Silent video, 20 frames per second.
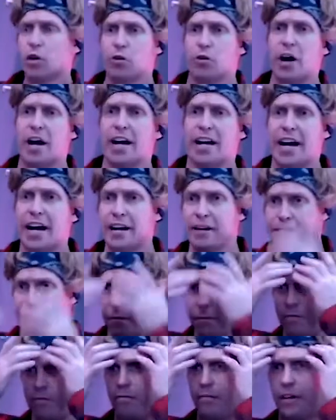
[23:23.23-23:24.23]
Greg and Eddie
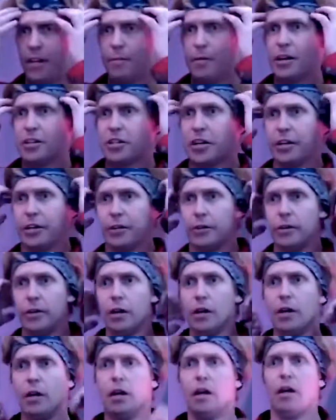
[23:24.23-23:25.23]
from Vidium HQ
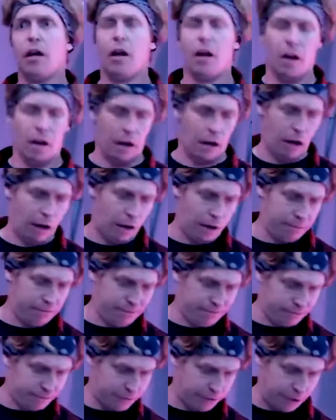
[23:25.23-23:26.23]
uh,
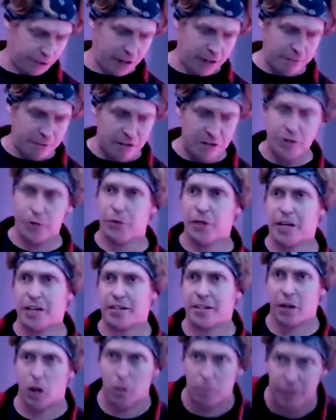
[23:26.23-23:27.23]
for letting me do
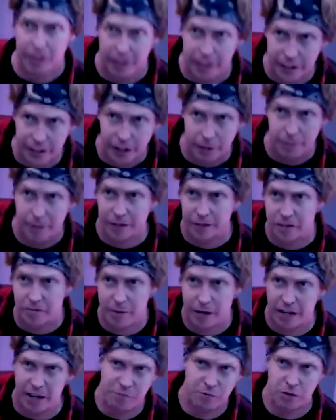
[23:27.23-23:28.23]
this. I hope they can hear me in
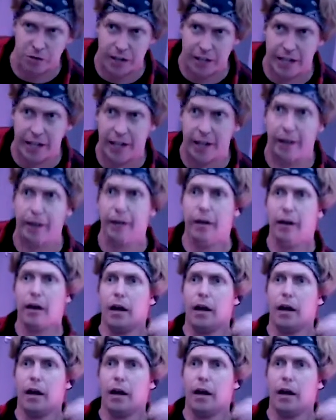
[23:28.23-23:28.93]
this mic. I'm sure they can.